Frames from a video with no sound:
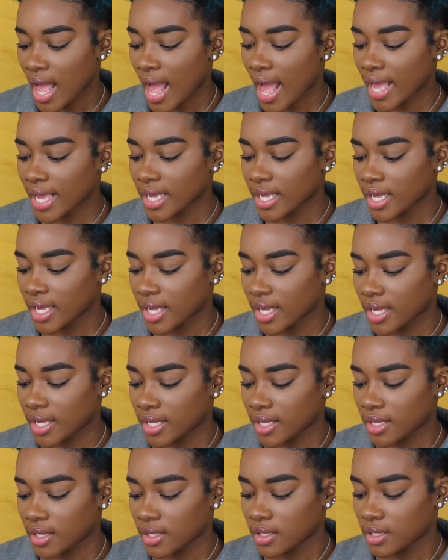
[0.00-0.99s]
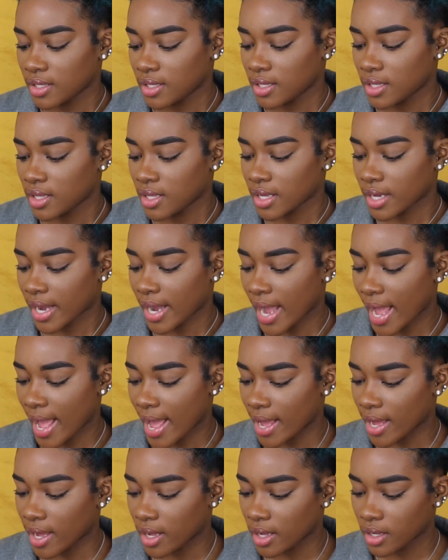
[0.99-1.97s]
I uh,
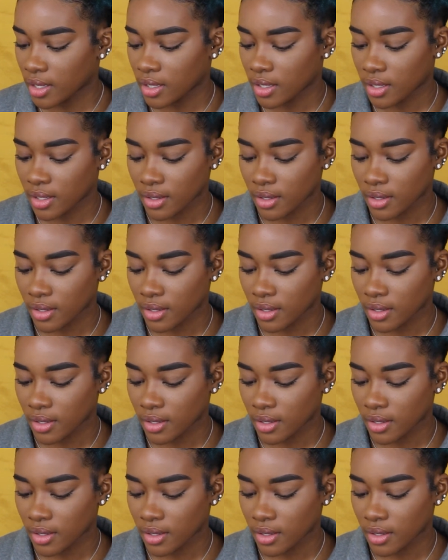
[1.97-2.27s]
got